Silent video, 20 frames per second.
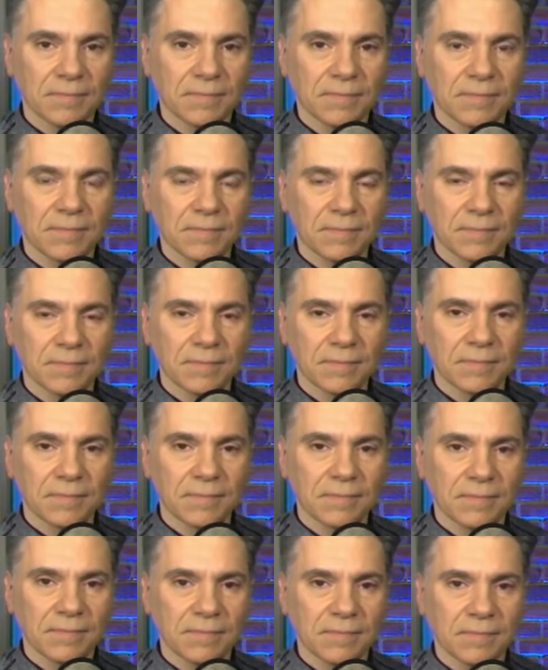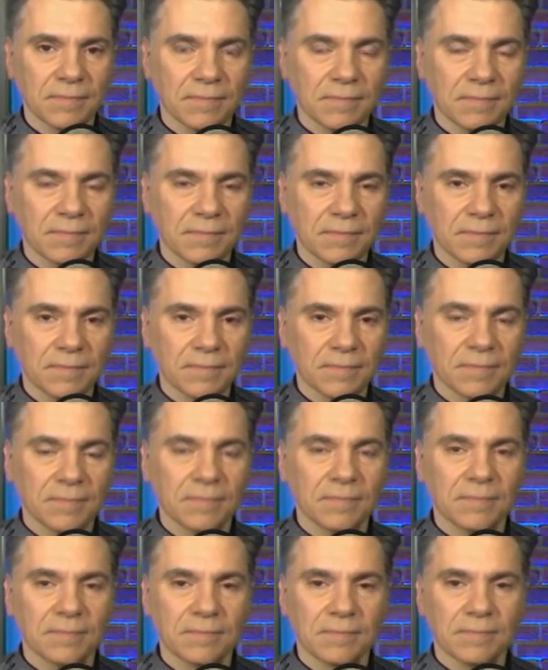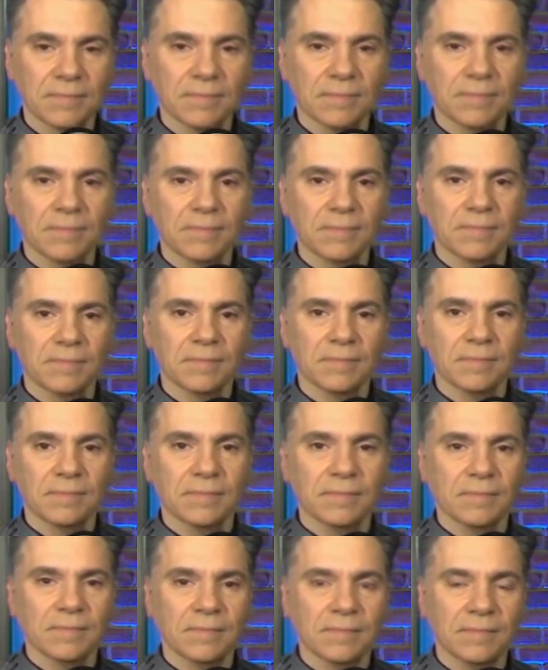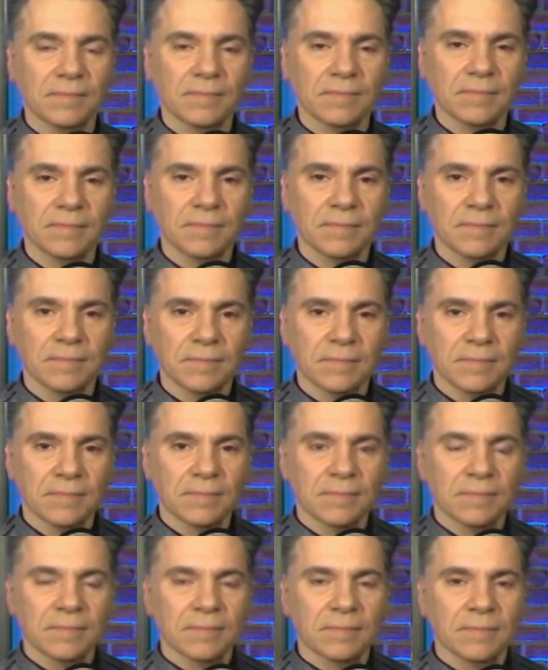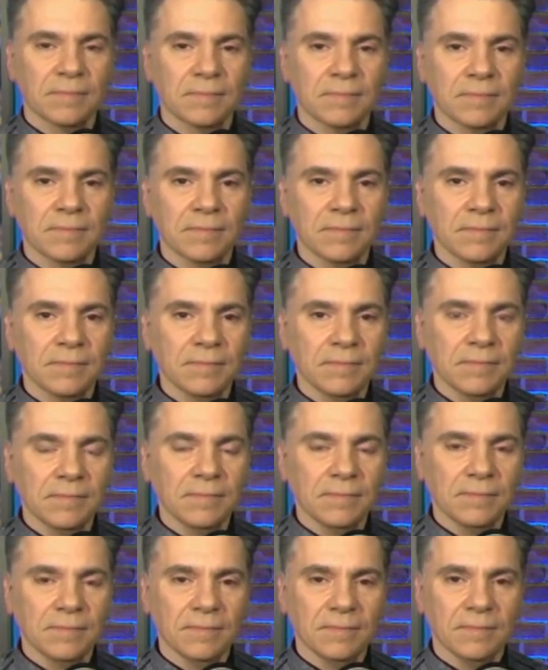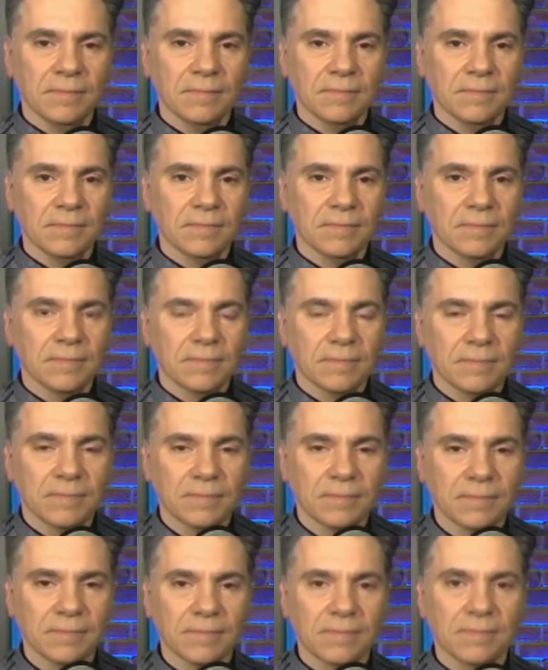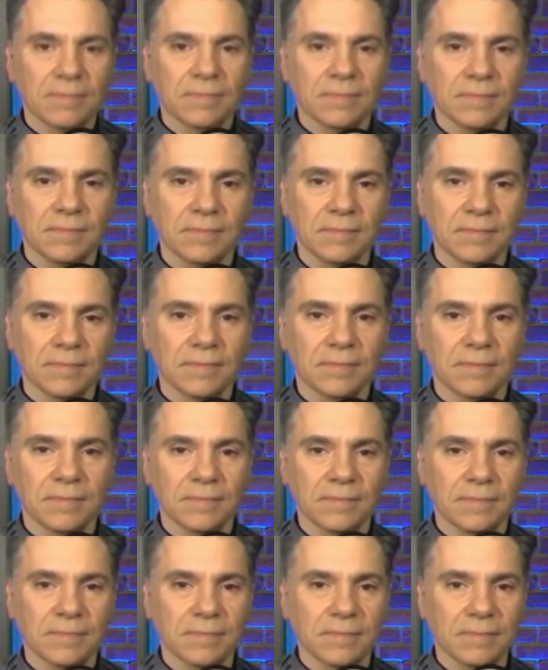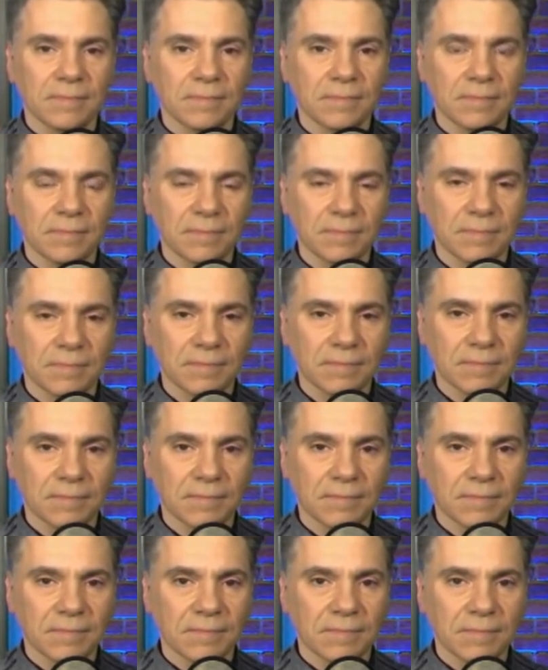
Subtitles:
(silent)